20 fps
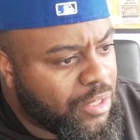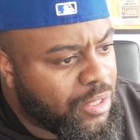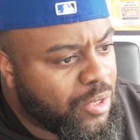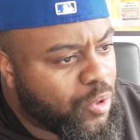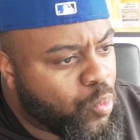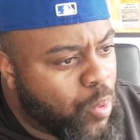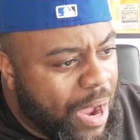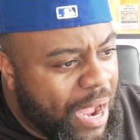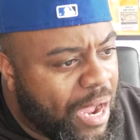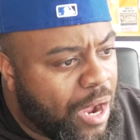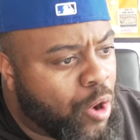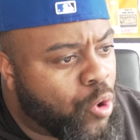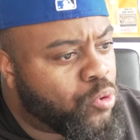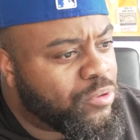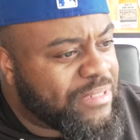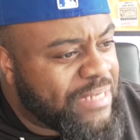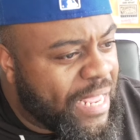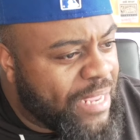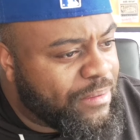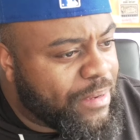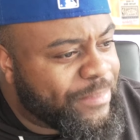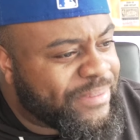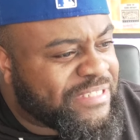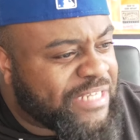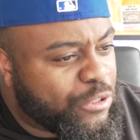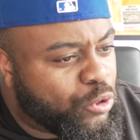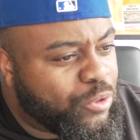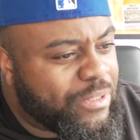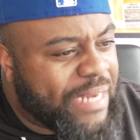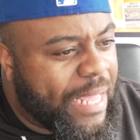Wow. Let me see
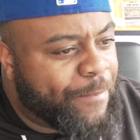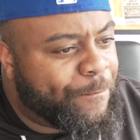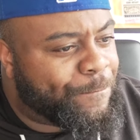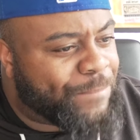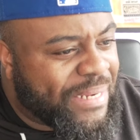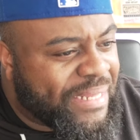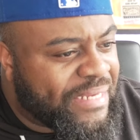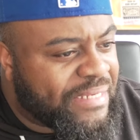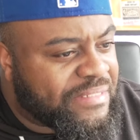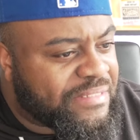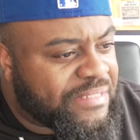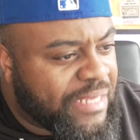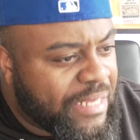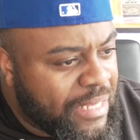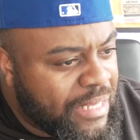who did they blitz?